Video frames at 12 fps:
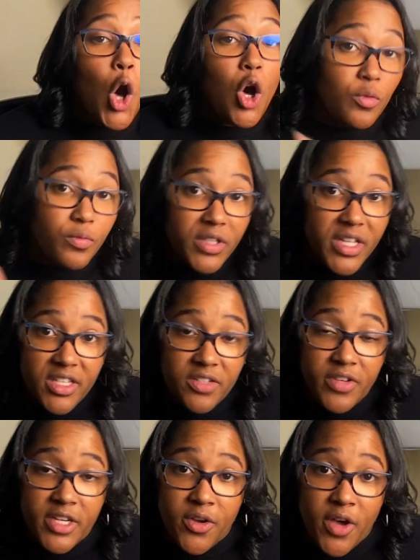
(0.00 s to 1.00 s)
Hopefully this
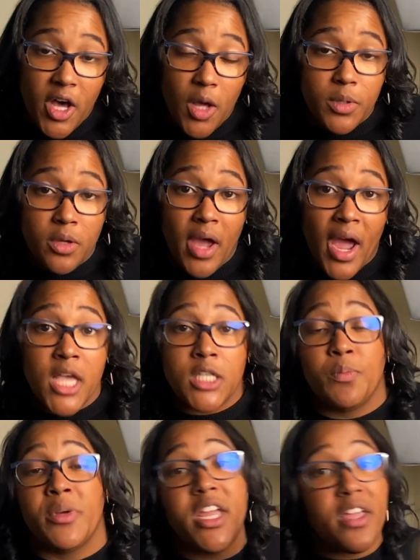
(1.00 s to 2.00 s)
video helped you guys,
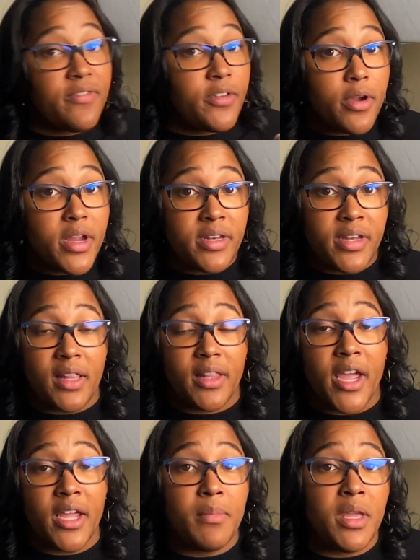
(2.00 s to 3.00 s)
but if you're in debt
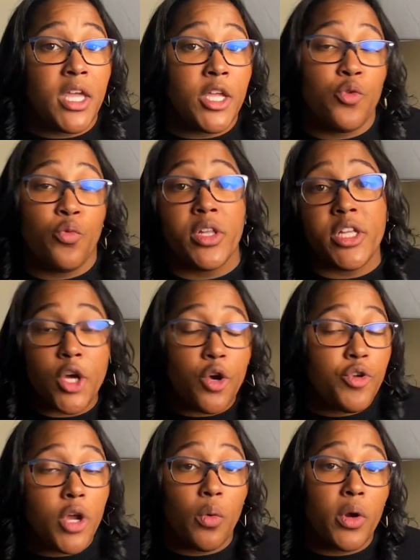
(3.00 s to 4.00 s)
like me and you really don't
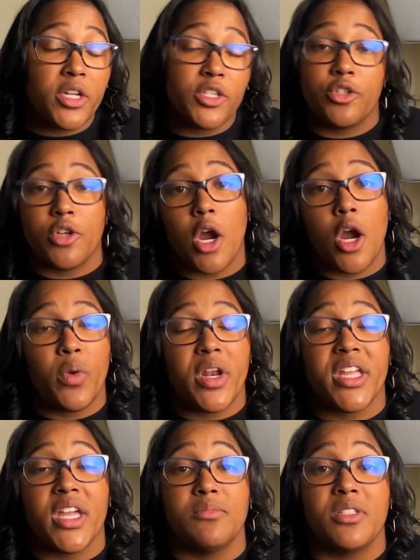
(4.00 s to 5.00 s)
know where to start when it
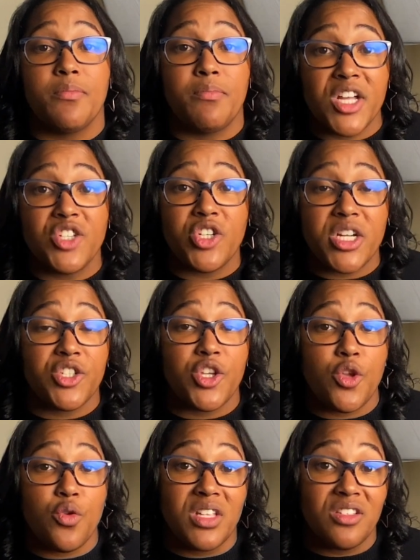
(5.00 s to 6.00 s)
comes to budgeting so
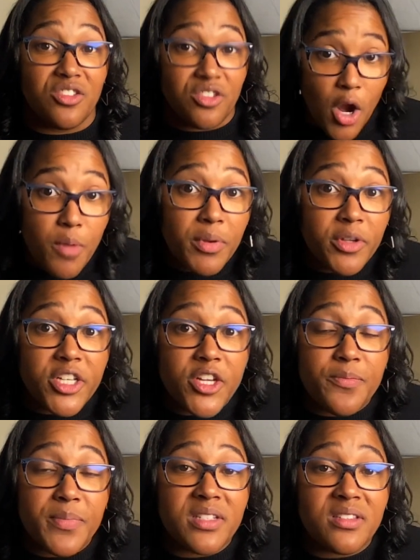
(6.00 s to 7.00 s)
you can start building your
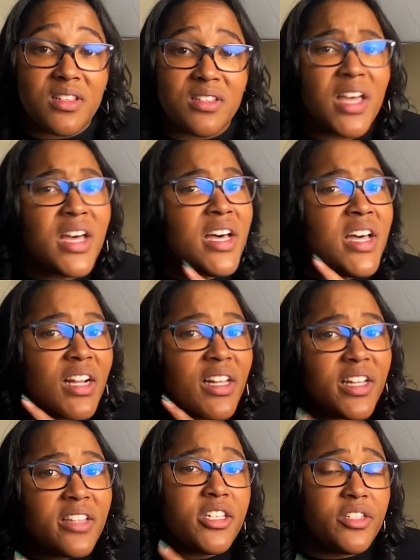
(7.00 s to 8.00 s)
business,
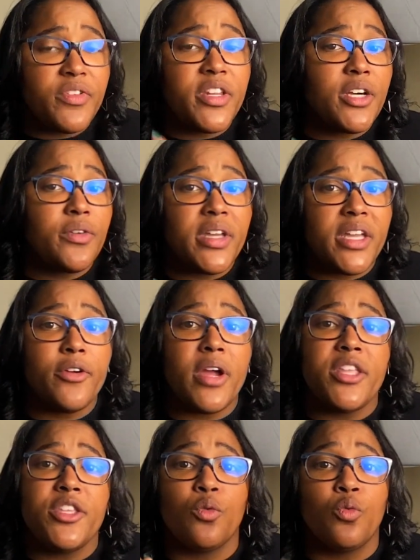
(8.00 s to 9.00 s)
click this video here and
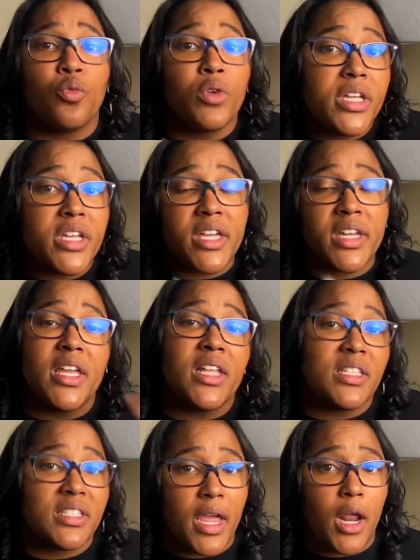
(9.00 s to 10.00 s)
you'll really get an
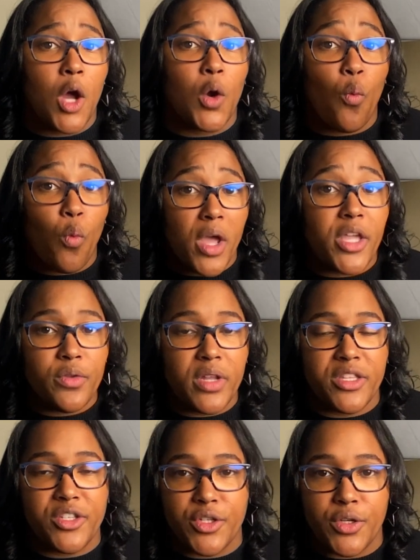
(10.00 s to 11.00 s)
insight on what you need
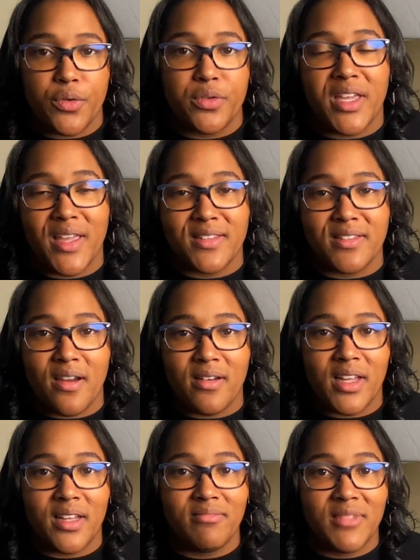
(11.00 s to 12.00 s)
to do to get
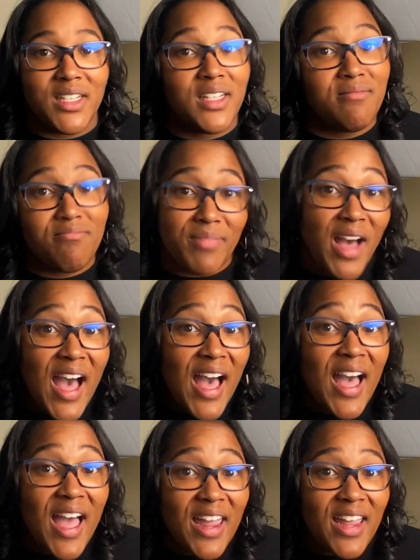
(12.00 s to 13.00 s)
started.
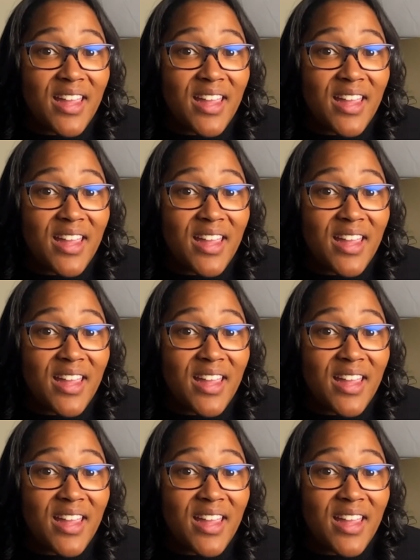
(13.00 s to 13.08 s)
Bye!